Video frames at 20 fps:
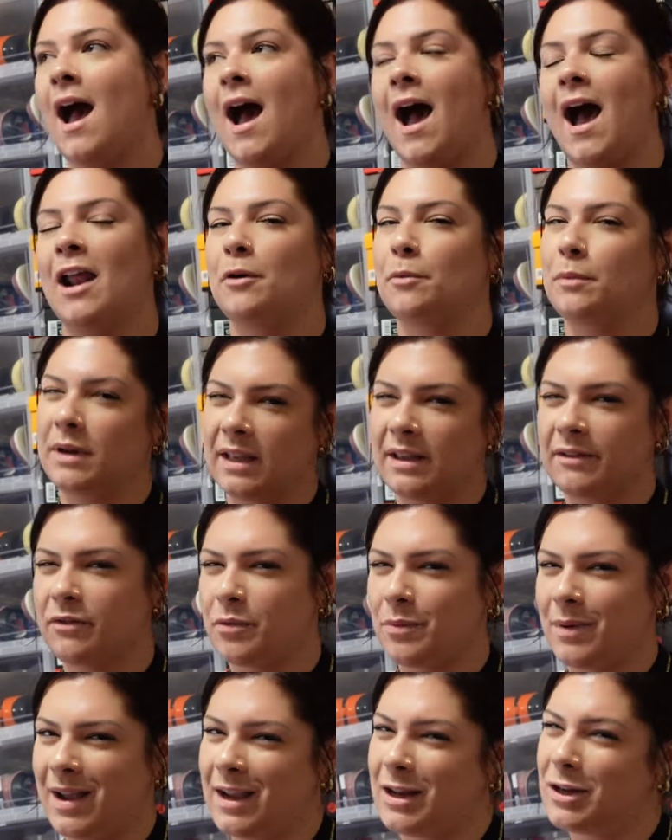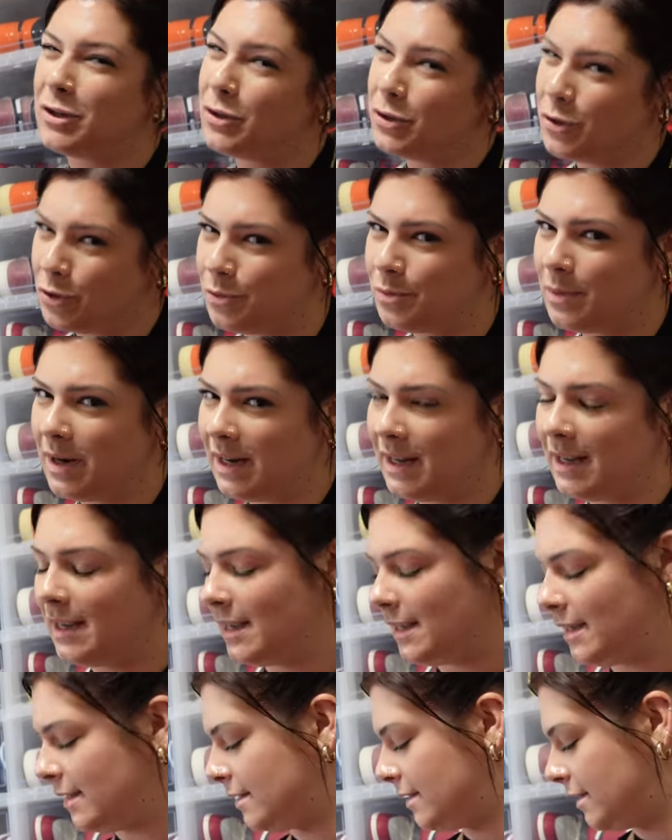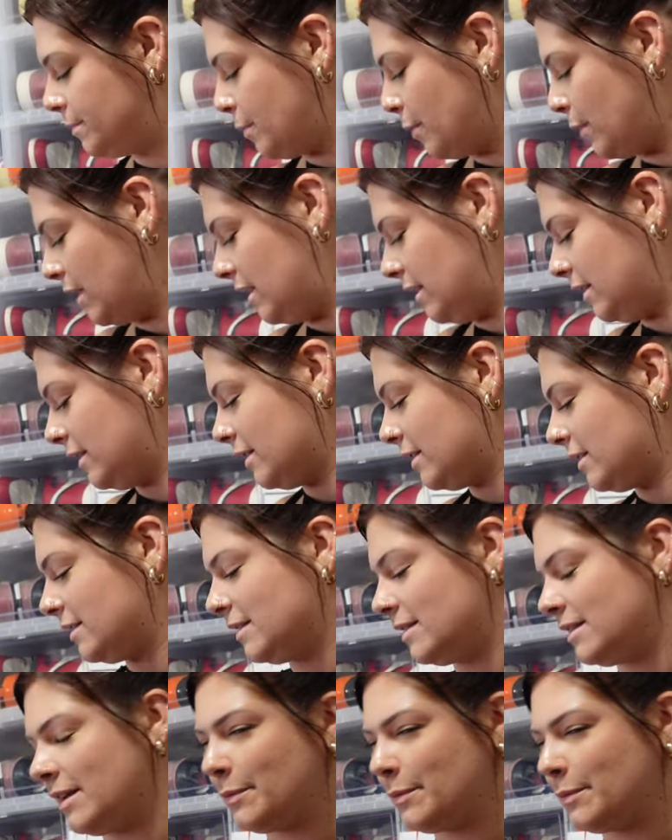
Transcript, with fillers: I don't want to give away too many spoilers.